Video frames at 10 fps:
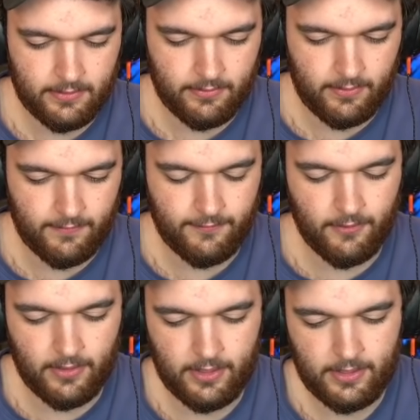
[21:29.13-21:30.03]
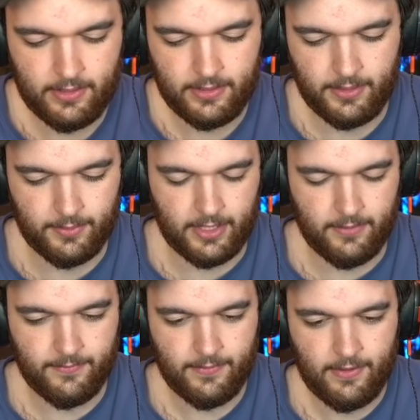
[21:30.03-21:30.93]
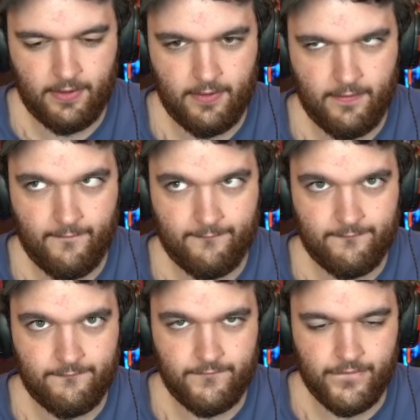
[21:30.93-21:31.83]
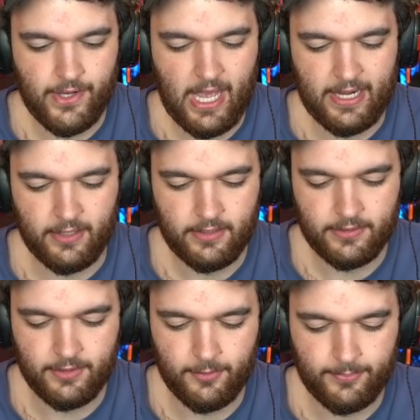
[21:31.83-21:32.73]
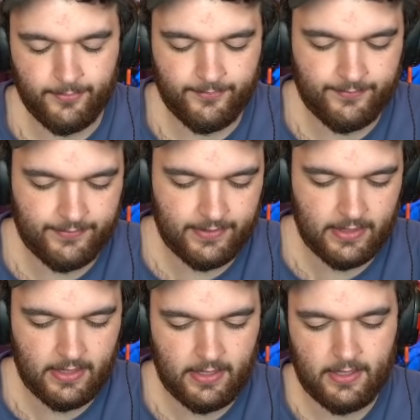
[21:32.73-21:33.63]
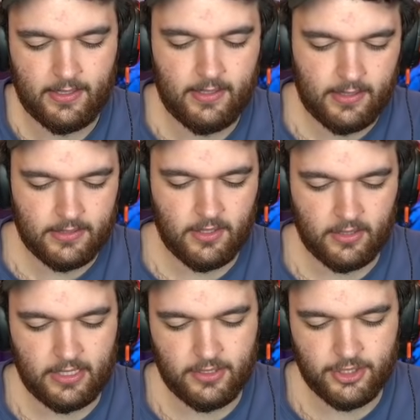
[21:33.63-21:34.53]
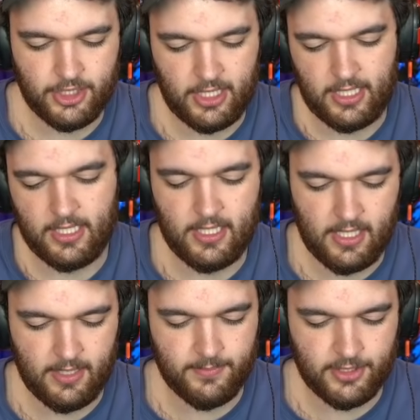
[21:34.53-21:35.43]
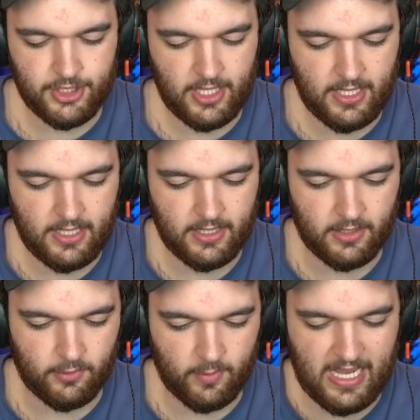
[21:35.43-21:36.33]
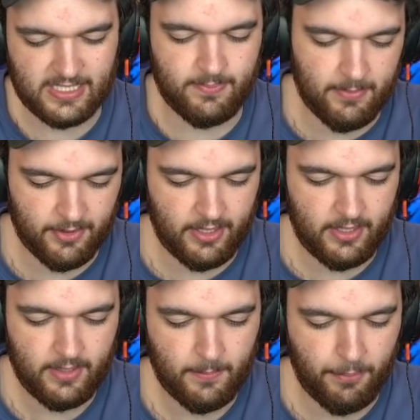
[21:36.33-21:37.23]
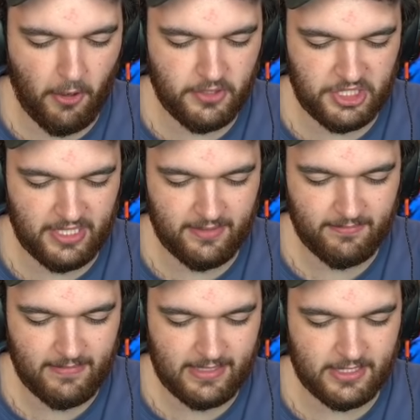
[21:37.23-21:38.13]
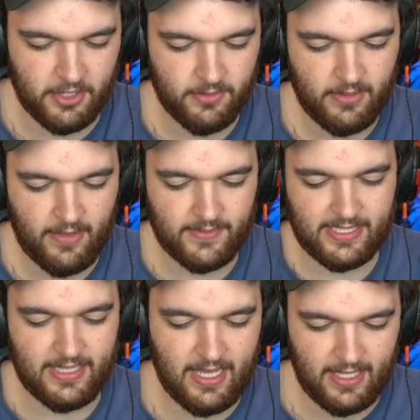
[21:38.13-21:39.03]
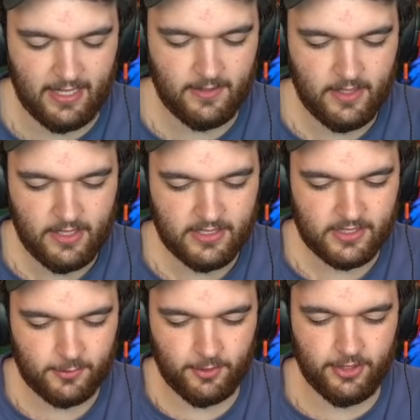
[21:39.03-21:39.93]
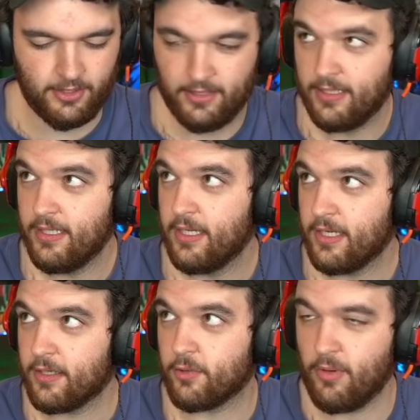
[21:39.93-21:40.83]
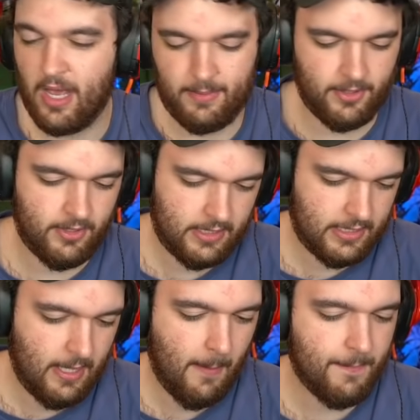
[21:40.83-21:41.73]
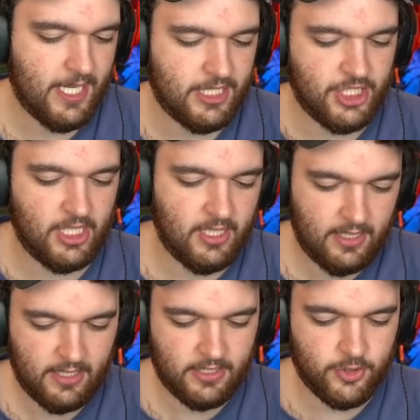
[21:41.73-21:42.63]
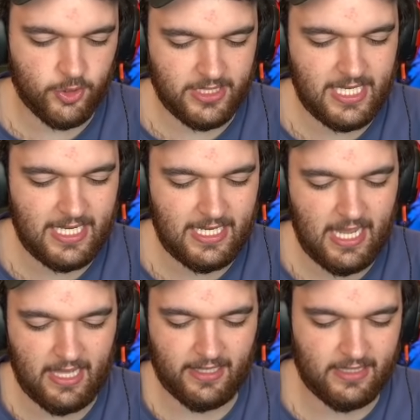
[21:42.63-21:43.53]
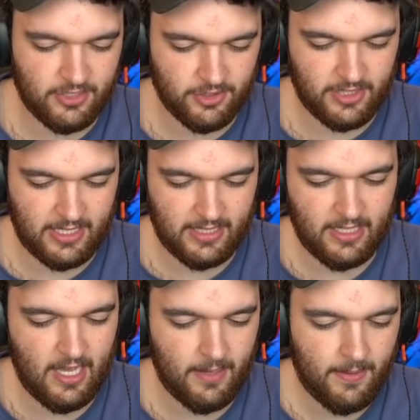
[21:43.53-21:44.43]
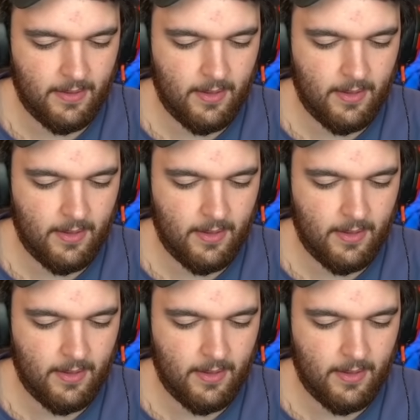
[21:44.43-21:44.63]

Three, four, here we go. Fire, nope. Dark Energy, Hitmonchan, Grass Memory. Persian. That's new. I haven't seen that yet. Squirtle, Grimer, Pidgey, Dratini. I like that Dratini a lot.